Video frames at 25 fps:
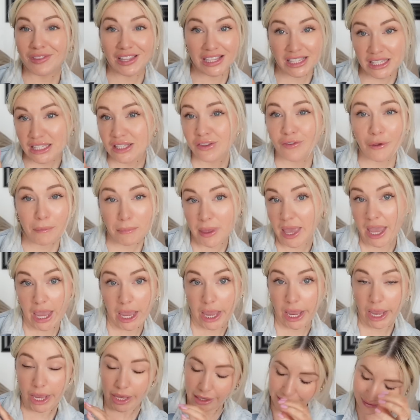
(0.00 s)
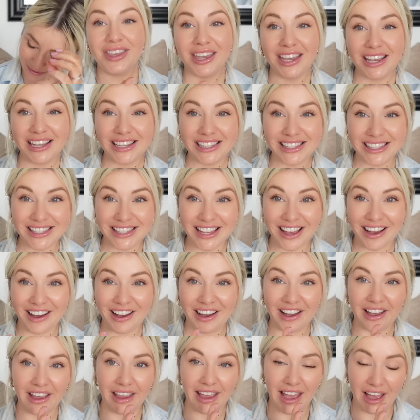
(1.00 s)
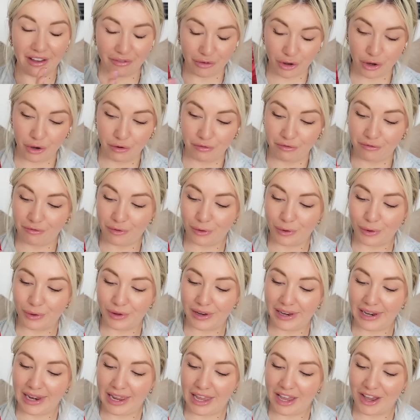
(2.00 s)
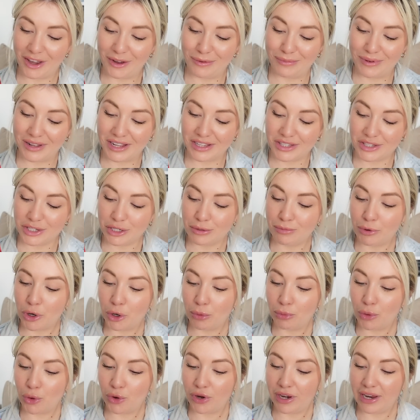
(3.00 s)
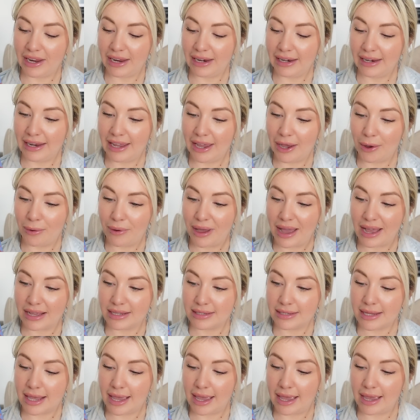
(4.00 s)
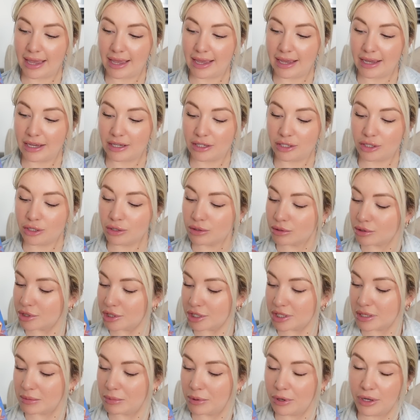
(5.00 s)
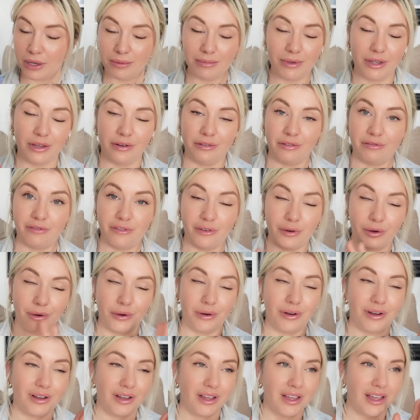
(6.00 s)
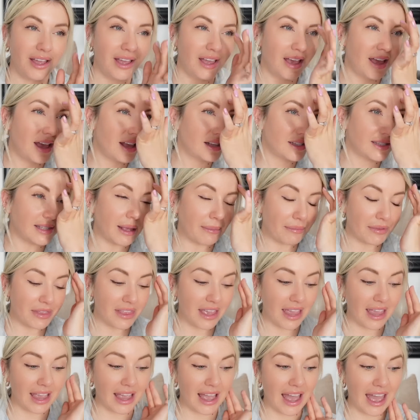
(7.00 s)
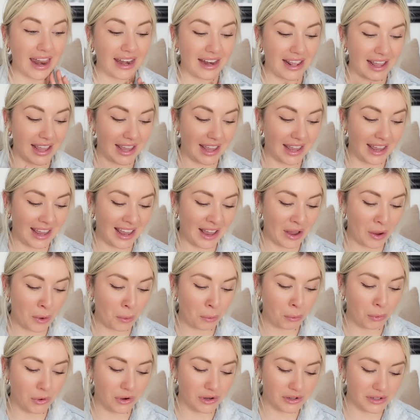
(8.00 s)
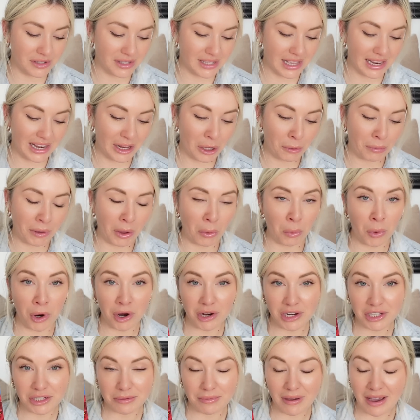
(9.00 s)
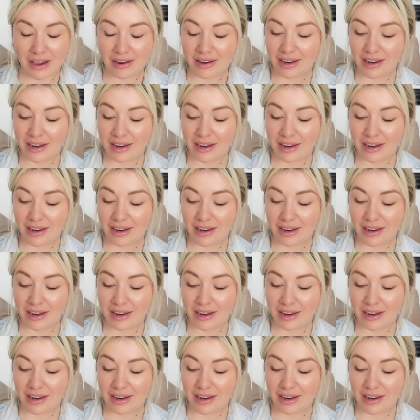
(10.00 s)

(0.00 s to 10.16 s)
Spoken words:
is for me. This I have got for Leo because tomorrow morning Leo has a doctor's appointment for something and he was a little bit worried about